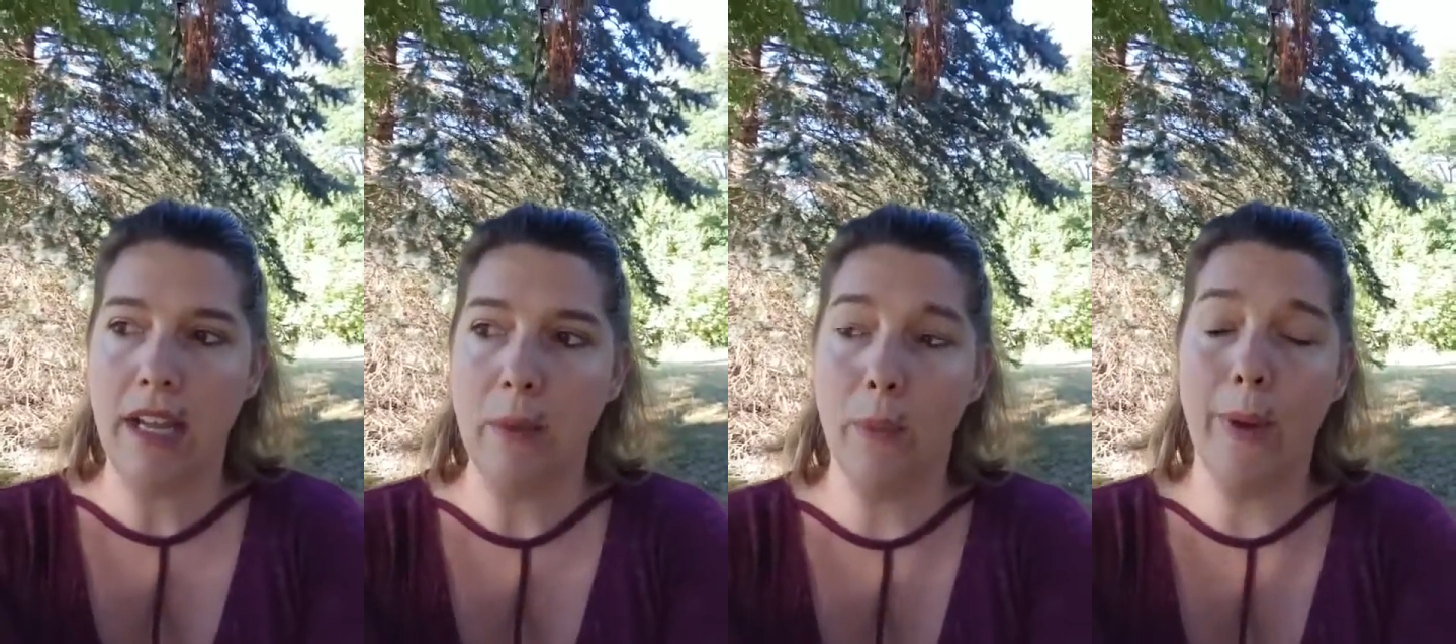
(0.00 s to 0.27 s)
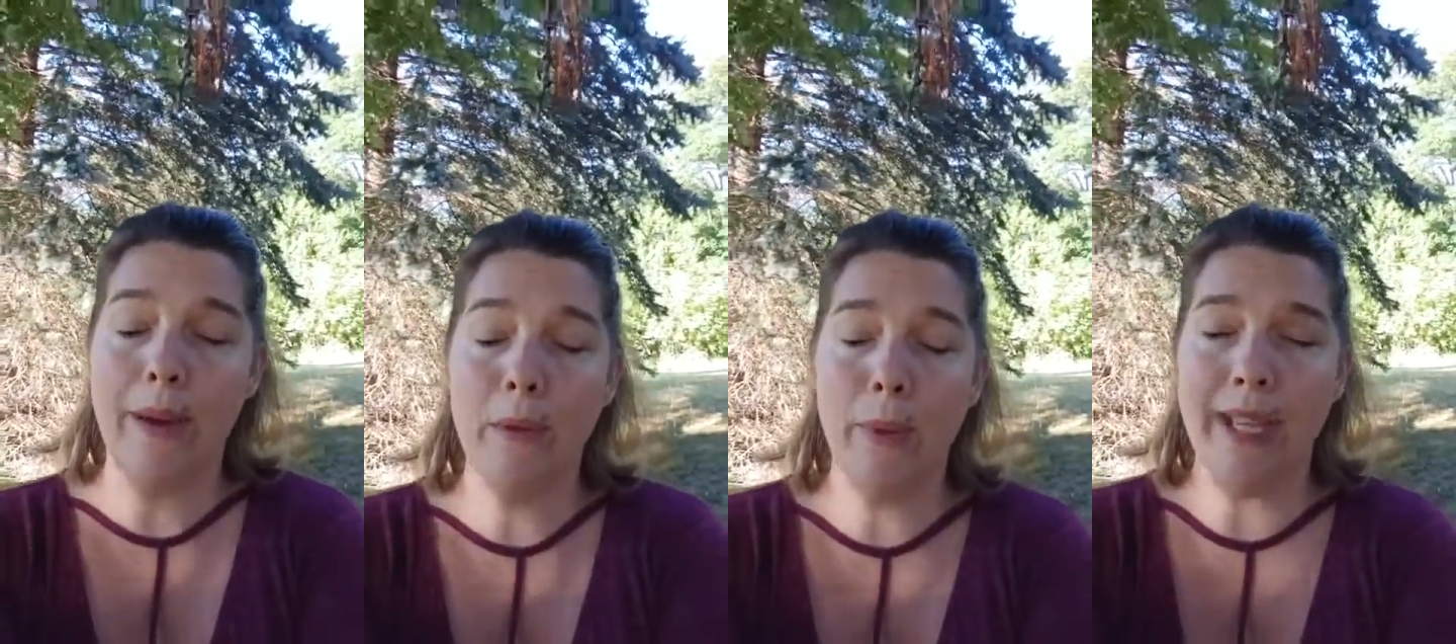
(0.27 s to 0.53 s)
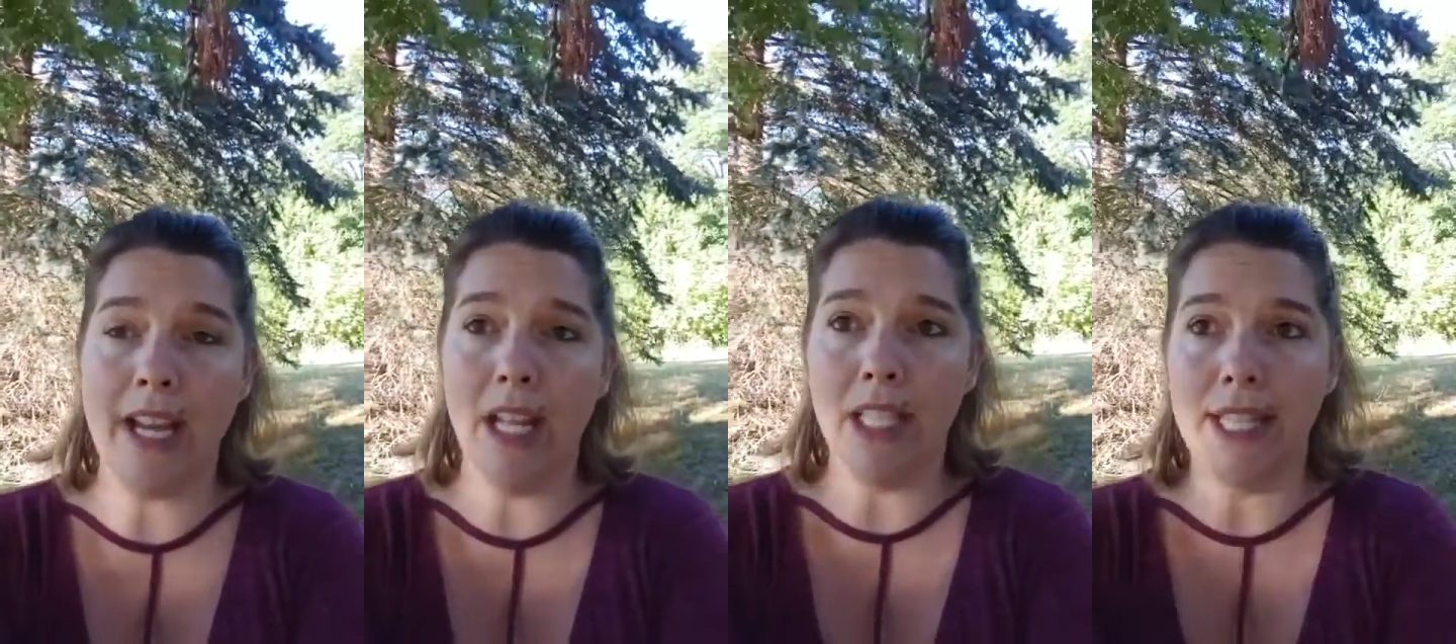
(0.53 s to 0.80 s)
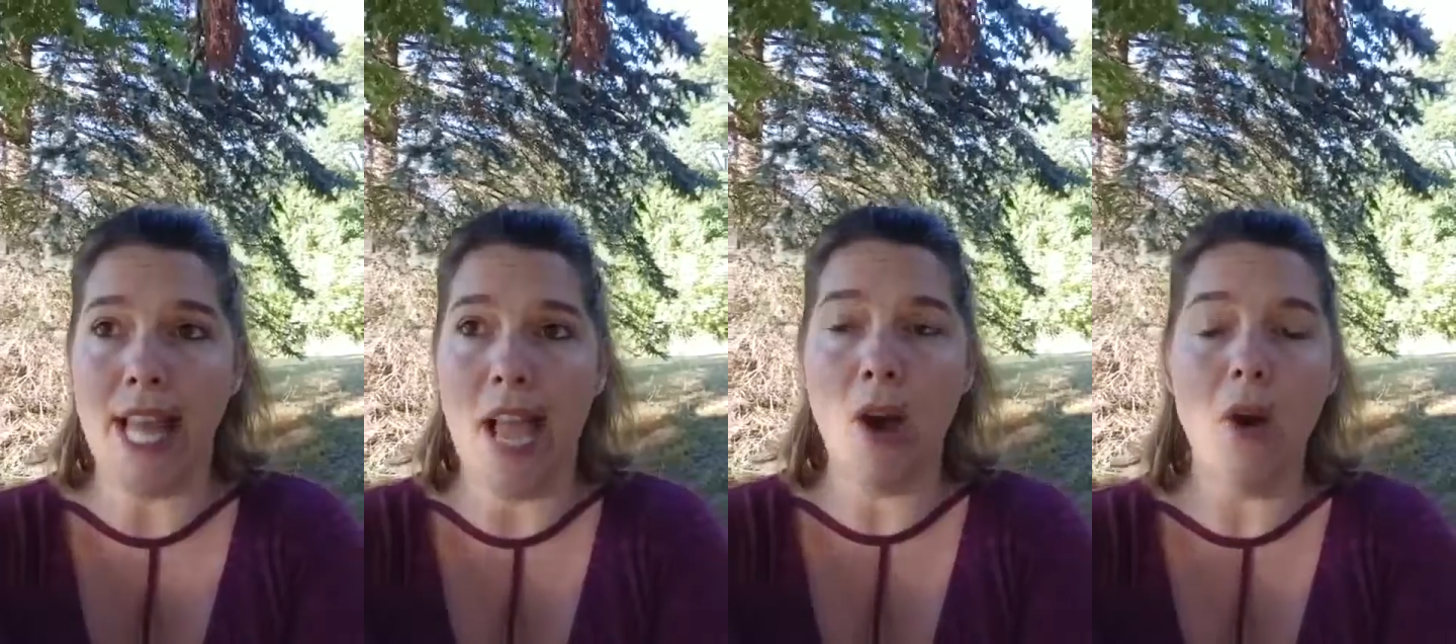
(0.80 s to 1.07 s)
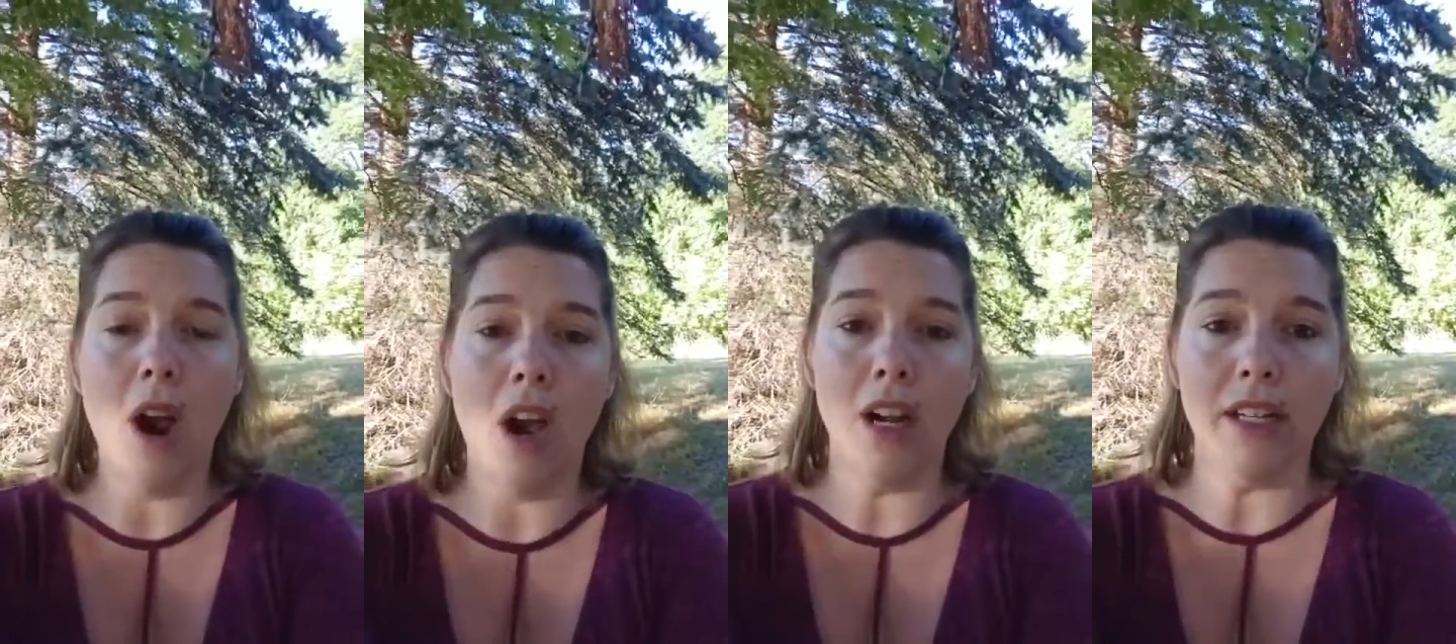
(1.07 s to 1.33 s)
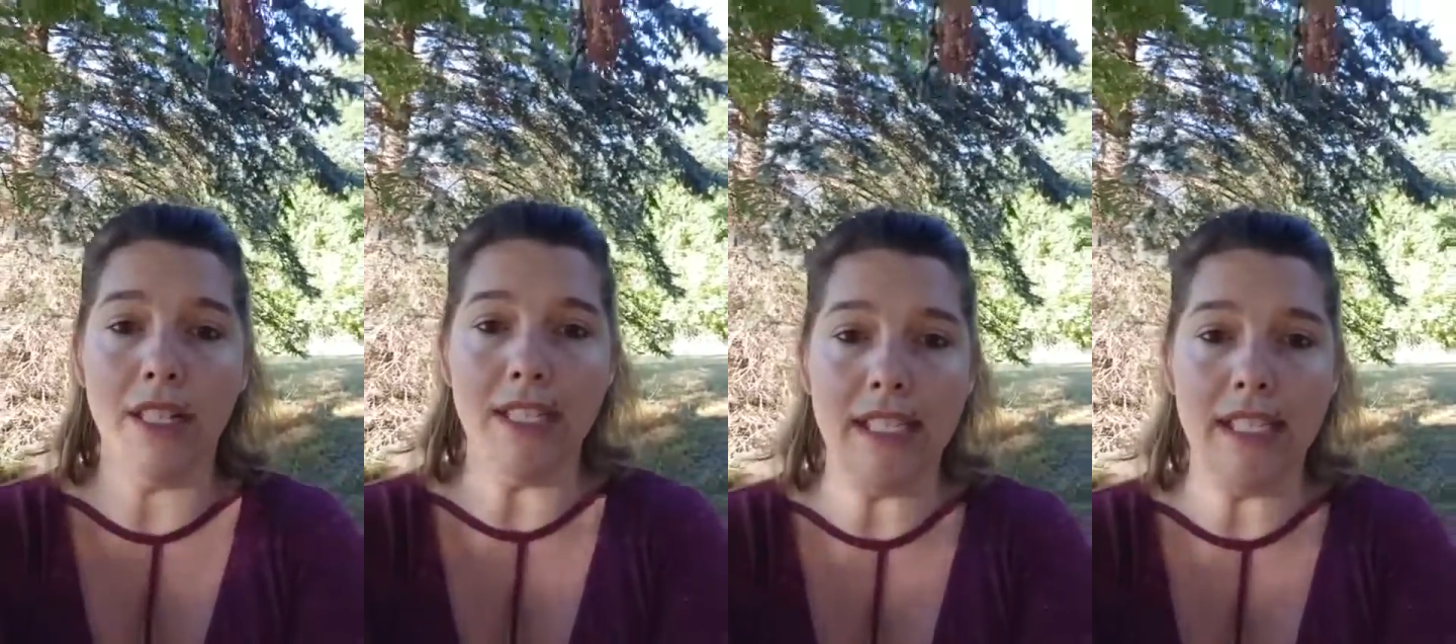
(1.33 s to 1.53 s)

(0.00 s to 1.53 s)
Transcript: when we allow our